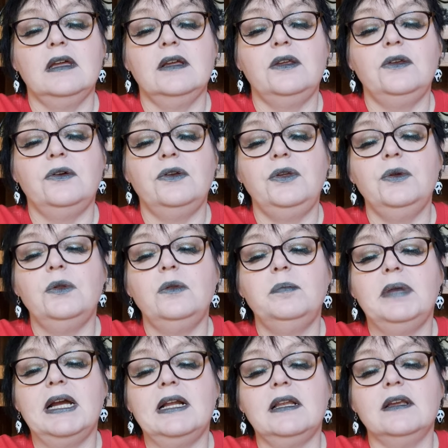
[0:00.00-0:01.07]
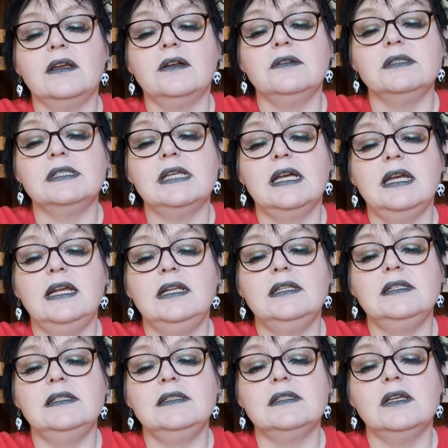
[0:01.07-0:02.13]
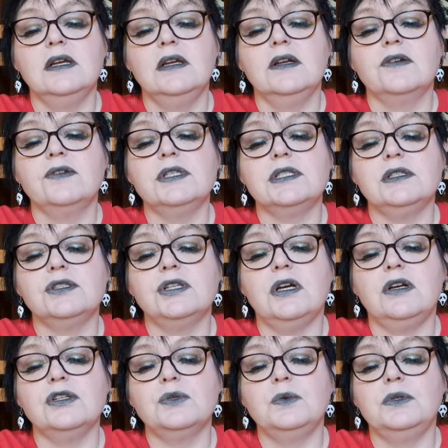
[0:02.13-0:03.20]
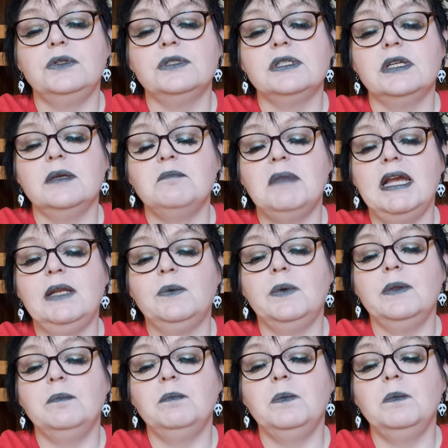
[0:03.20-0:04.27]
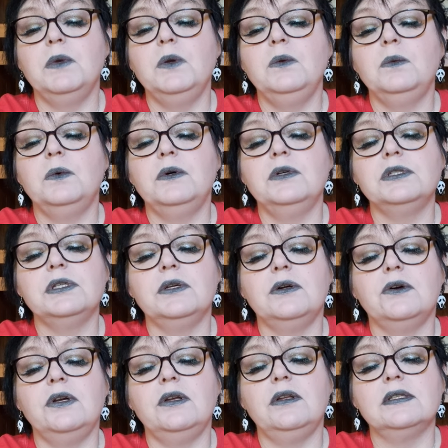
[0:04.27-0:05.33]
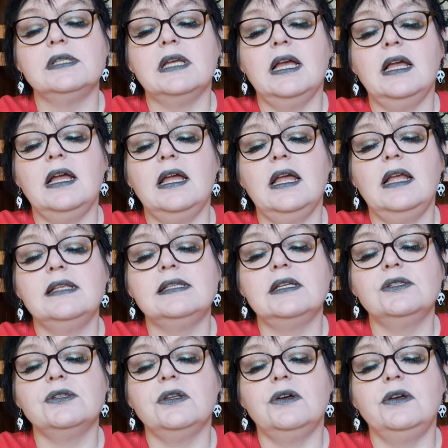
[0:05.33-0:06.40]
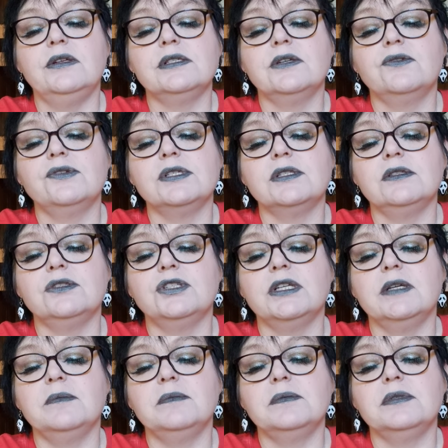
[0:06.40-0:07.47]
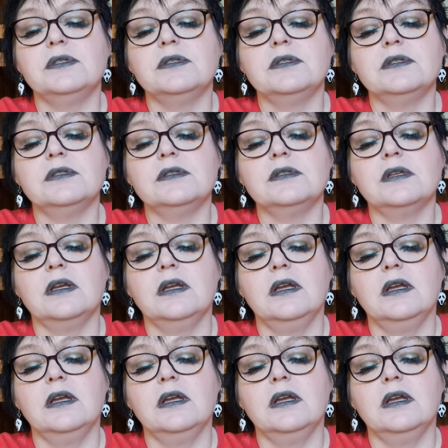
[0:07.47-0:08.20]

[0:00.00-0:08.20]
Your Yule baglet contains crystal charged water made with moon water, oils, essential oils and crystal chips.